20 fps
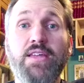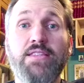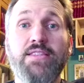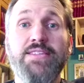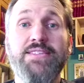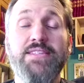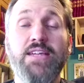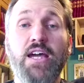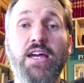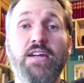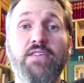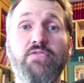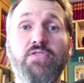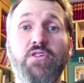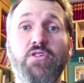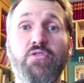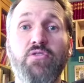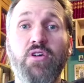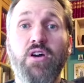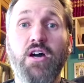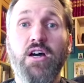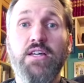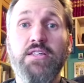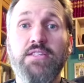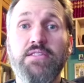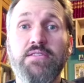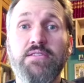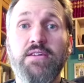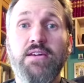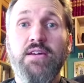sign of the
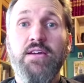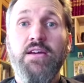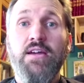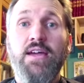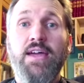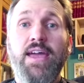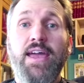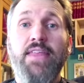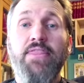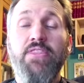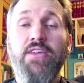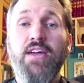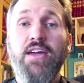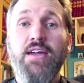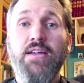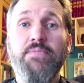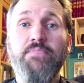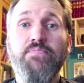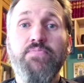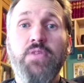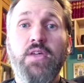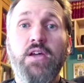cross, and then